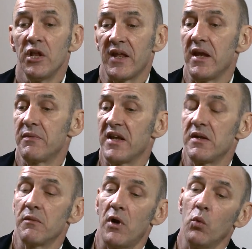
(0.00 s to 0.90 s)

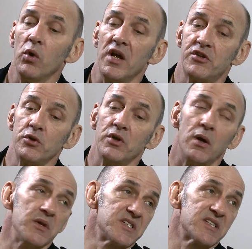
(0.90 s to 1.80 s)
they all I do
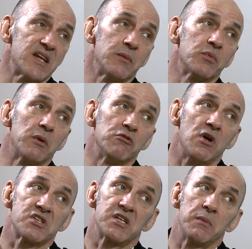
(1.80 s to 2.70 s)
know is they were
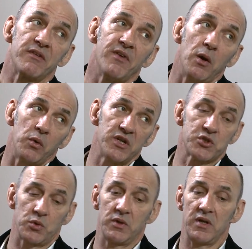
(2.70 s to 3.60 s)
asking me if I wanted
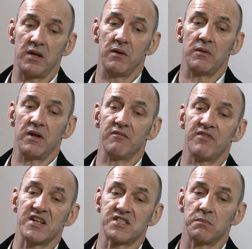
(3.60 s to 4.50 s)
to
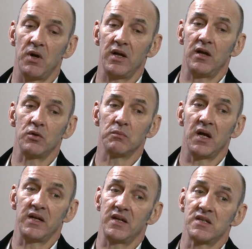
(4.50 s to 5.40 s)
invest my own
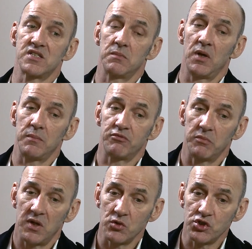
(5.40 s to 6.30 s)
money into my
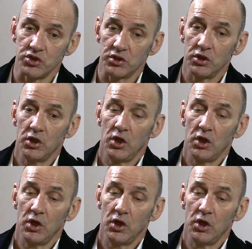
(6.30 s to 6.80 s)
promotion,